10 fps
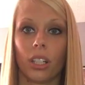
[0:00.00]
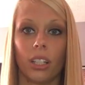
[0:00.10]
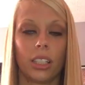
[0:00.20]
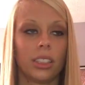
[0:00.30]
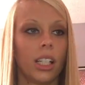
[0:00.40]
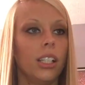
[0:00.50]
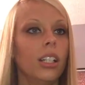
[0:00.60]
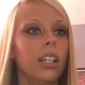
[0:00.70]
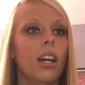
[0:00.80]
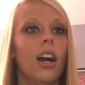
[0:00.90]
on leg day,
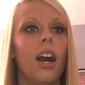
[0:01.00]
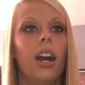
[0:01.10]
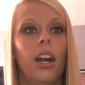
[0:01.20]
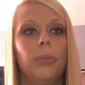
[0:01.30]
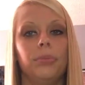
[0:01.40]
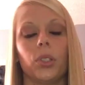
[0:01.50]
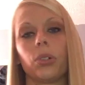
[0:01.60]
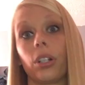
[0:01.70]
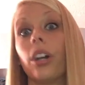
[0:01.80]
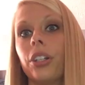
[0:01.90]
um,
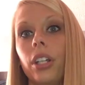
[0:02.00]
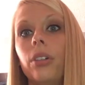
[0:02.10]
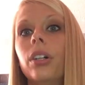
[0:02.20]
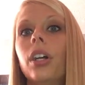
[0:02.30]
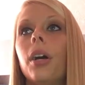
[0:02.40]
or cardio,